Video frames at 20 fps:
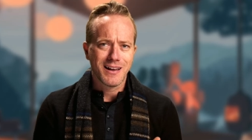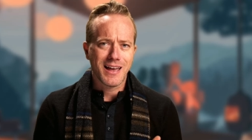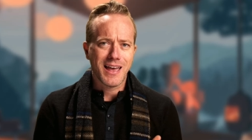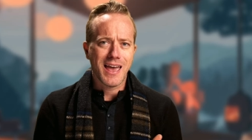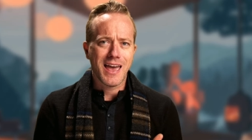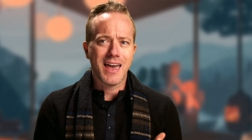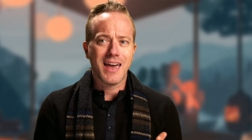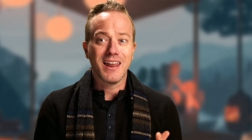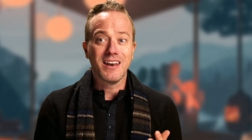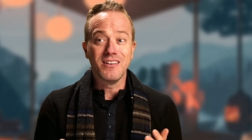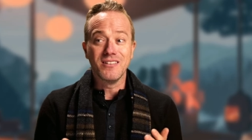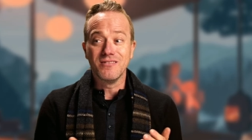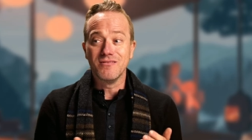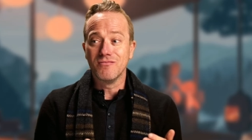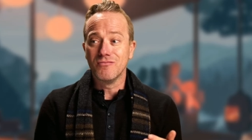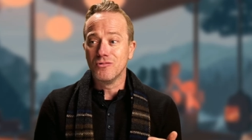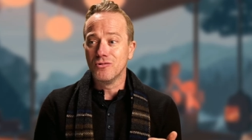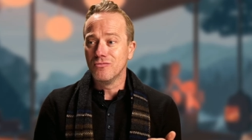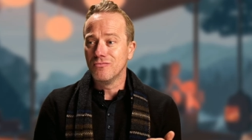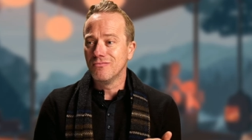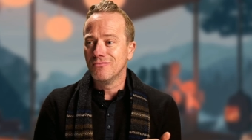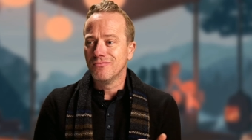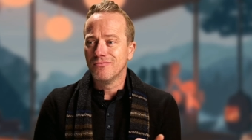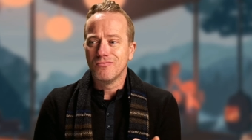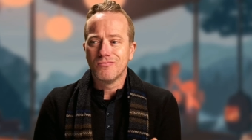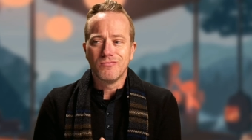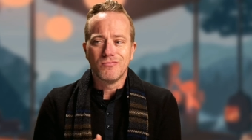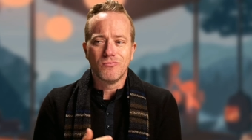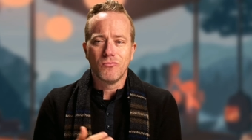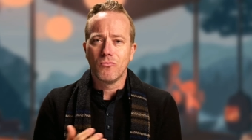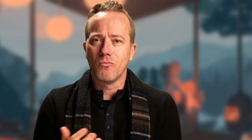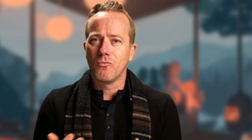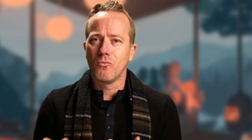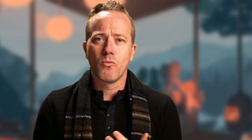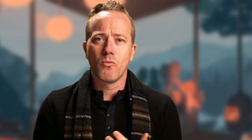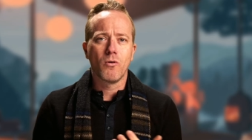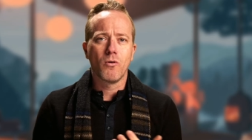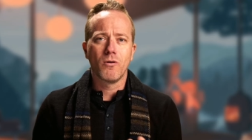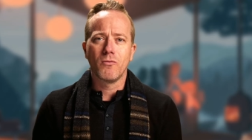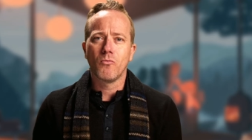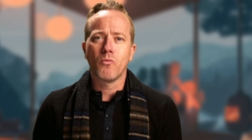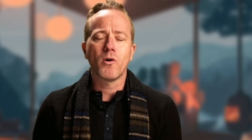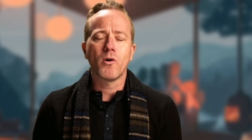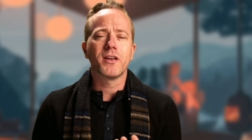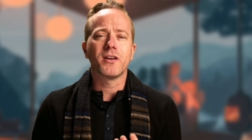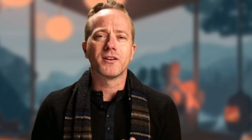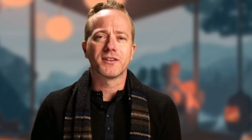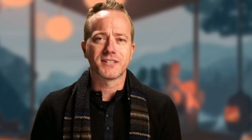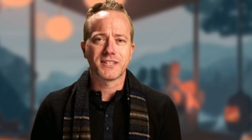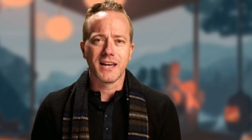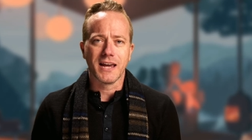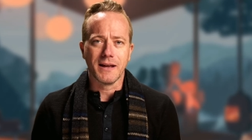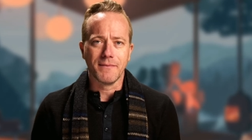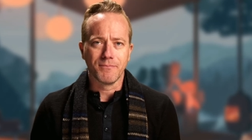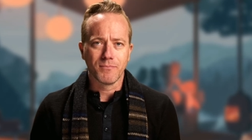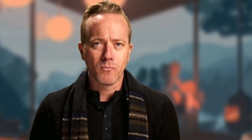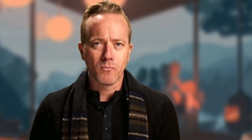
And what are you going to say?